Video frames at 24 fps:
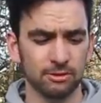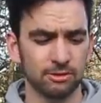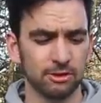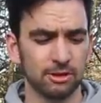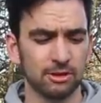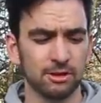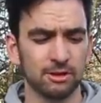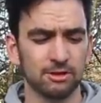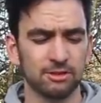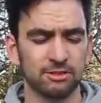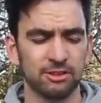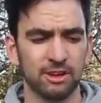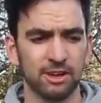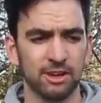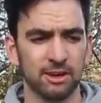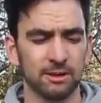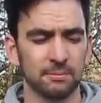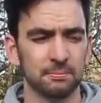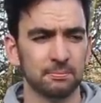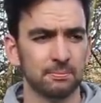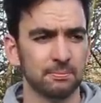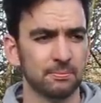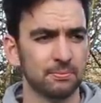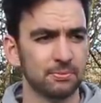So you could
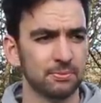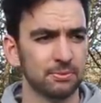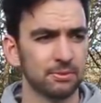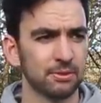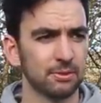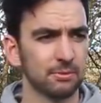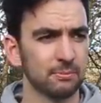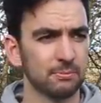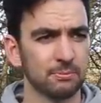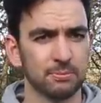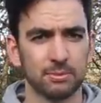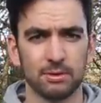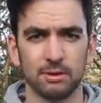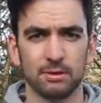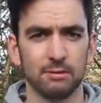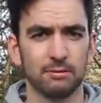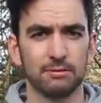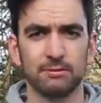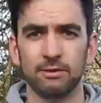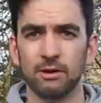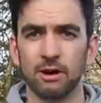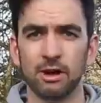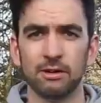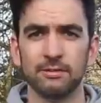say
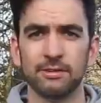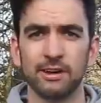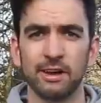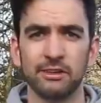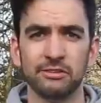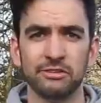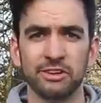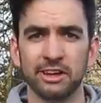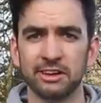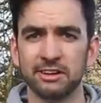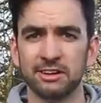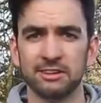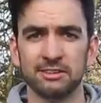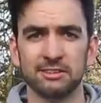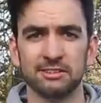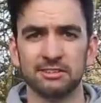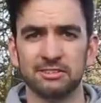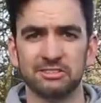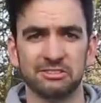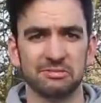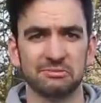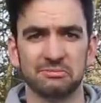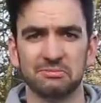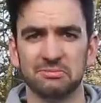45
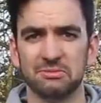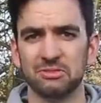seconds,